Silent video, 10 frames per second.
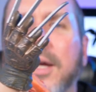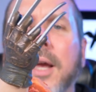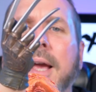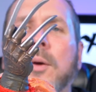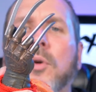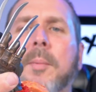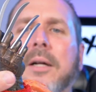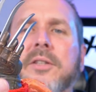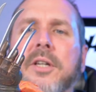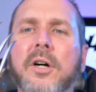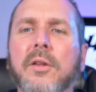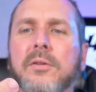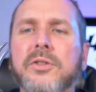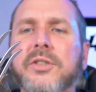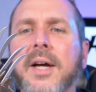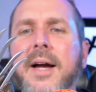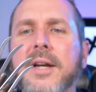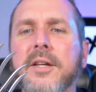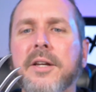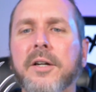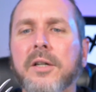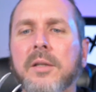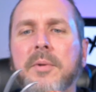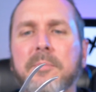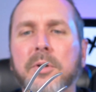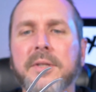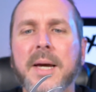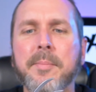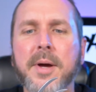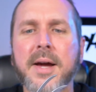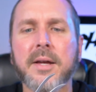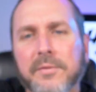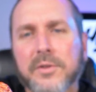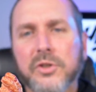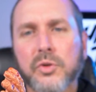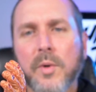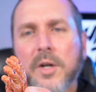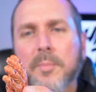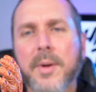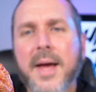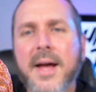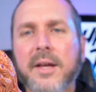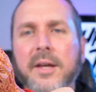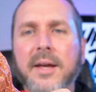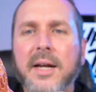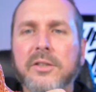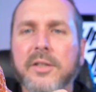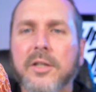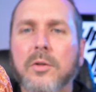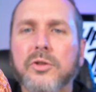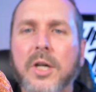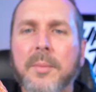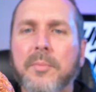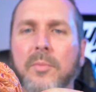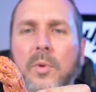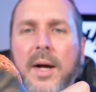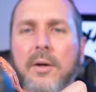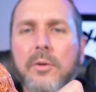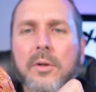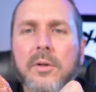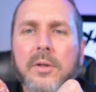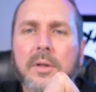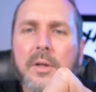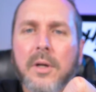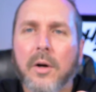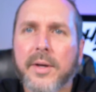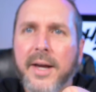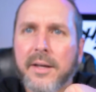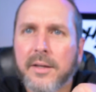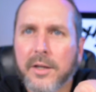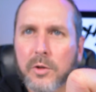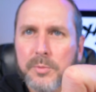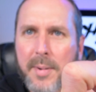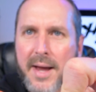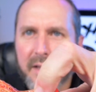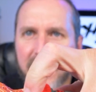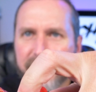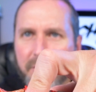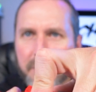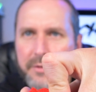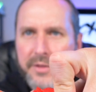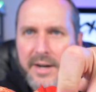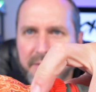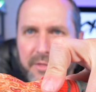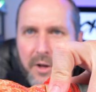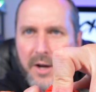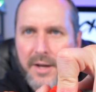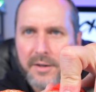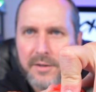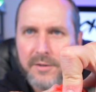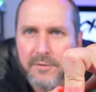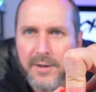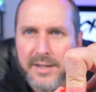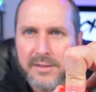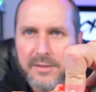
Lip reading: And what about the other side here? Let me put that back. Put the sweater back. Actually, it goes up. Wow. Okay, it goes back a lot farther than I thought. Right